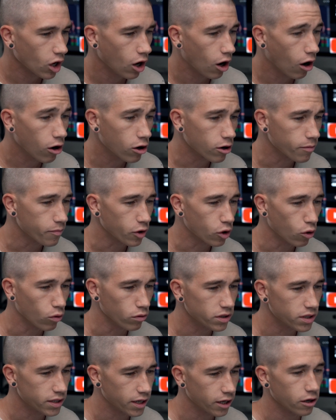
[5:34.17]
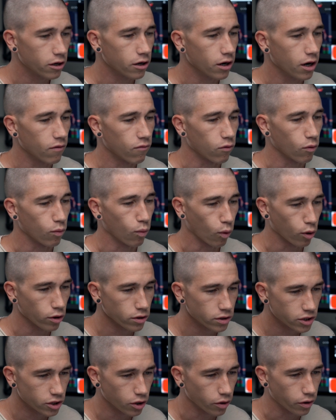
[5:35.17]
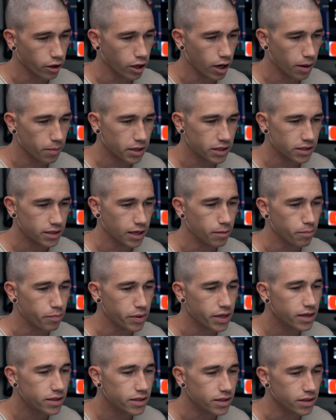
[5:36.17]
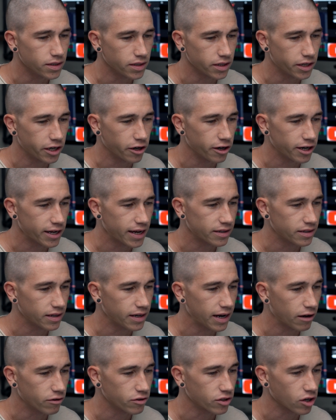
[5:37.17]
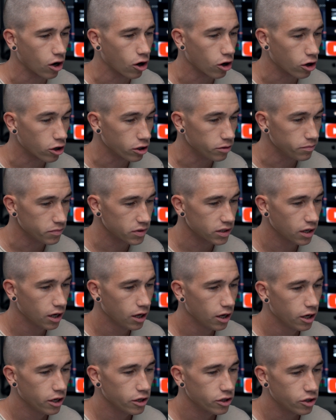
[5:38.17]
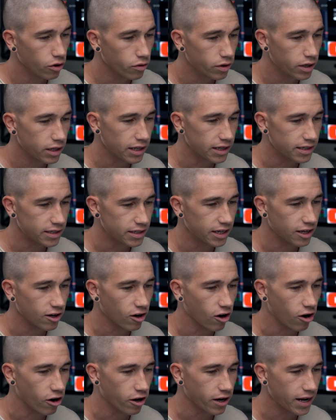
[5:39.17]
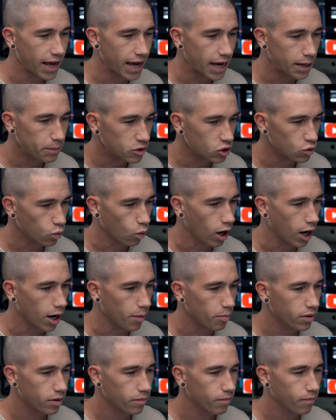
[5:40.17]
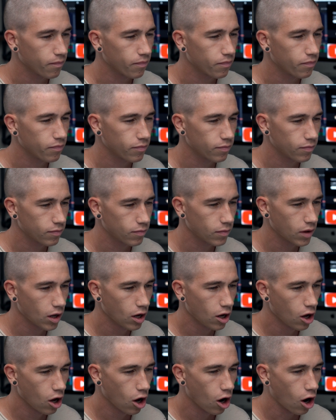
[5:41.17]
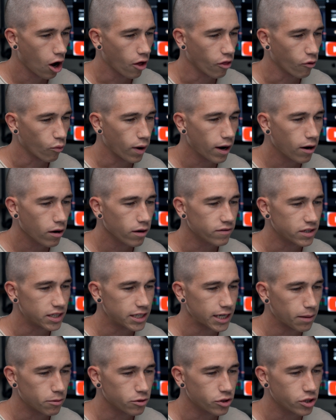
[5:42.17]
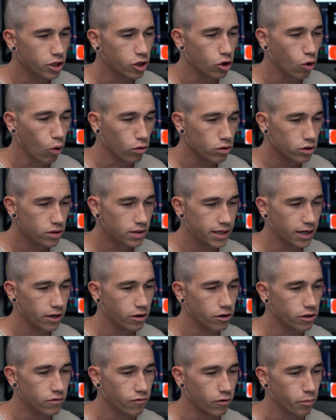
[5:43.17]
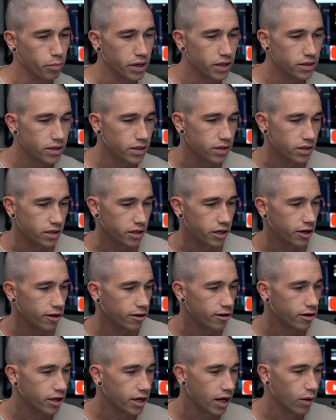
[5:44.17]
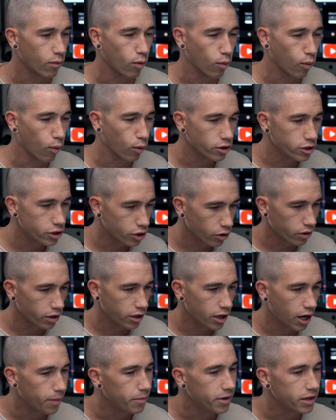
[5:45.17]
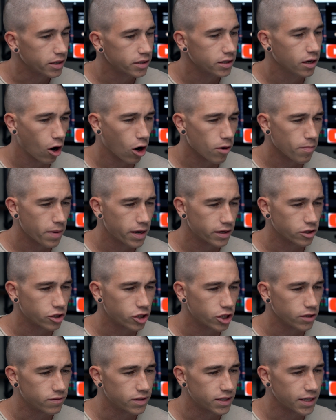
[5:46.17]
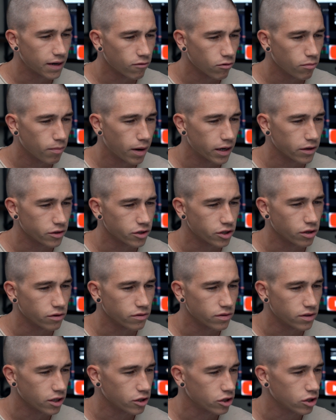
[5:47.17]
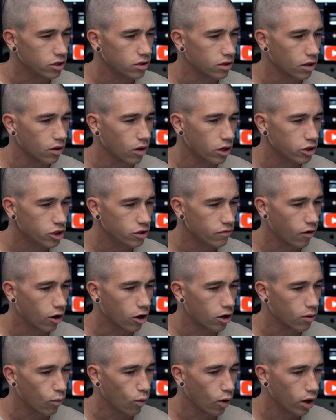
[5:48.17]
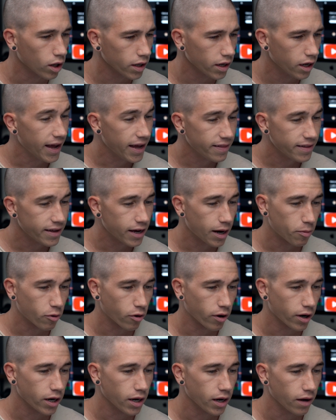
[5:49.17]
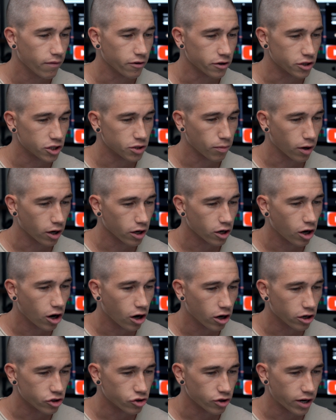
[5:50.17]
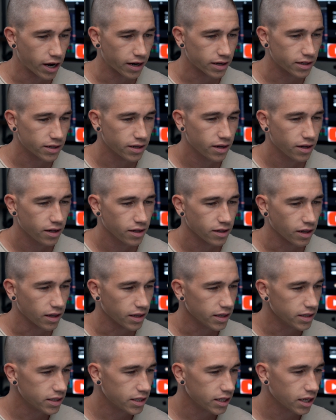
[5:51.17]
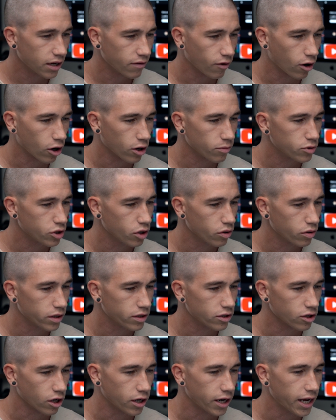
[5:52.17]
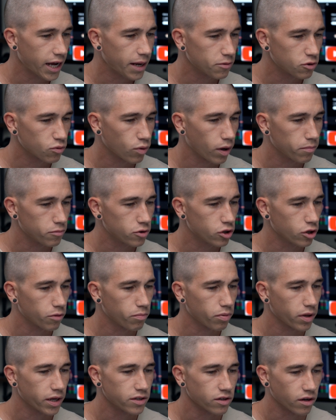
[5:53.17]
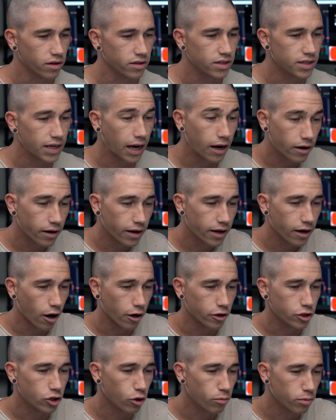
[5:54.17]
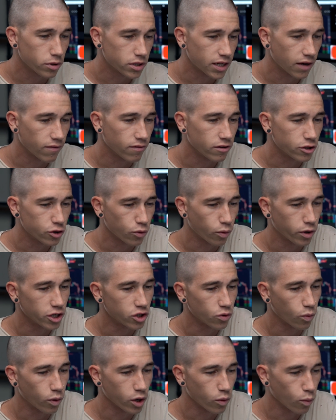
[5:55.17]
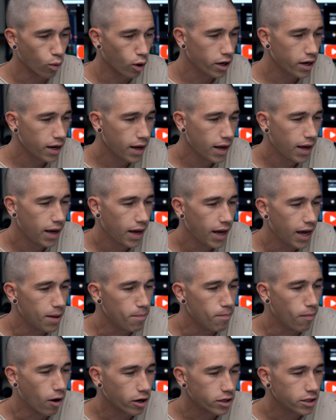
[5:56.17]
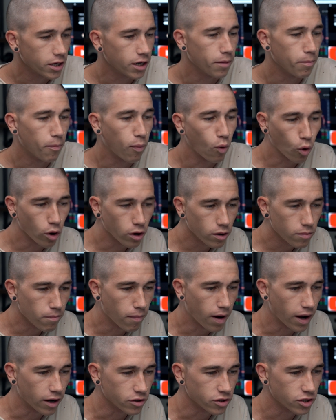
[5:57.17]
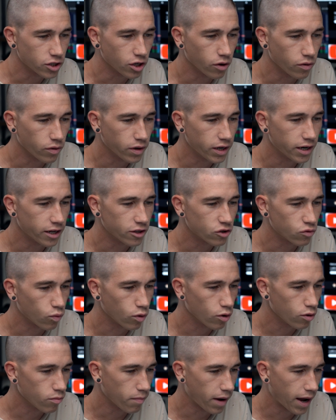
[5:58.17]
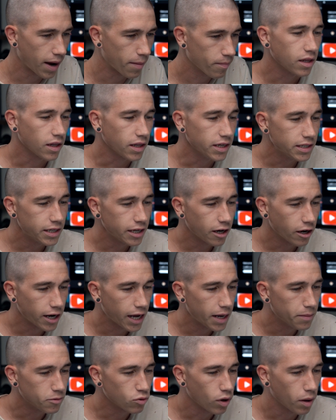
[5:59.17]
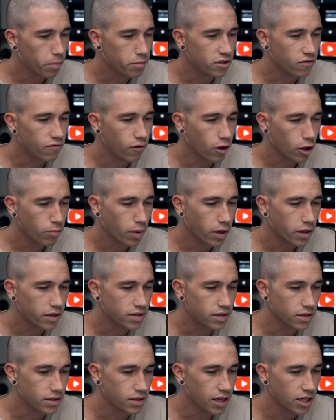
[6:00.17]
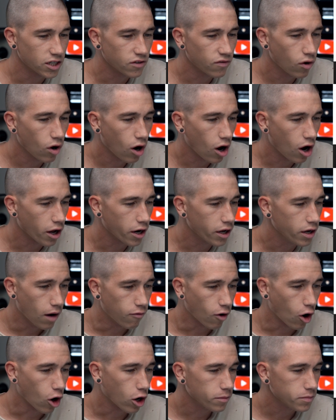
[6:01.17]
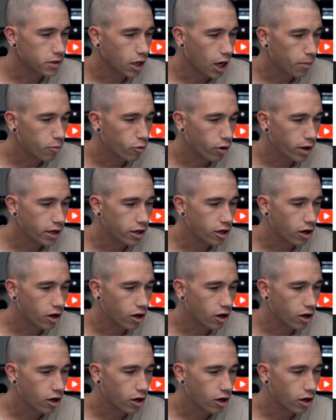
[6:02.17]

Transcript: Aurum, the gold standard of rewards tokenomics, and Bsc Security has announced Aurum's token listing on ApeSwap. On the route of establishing gold standards for Bsc security and reward tokenomics, Aurum has achieved several milestones such as the launch of Aurum Wallet and the upgrade of their smart contract. The listing of Aurum tokens on ApeSwap took place on Saturday, October 7th, 2021, and marked an important milestone in its roadmap. The listing on ApeSwap is followed by the successful audit of Aurum's upgraded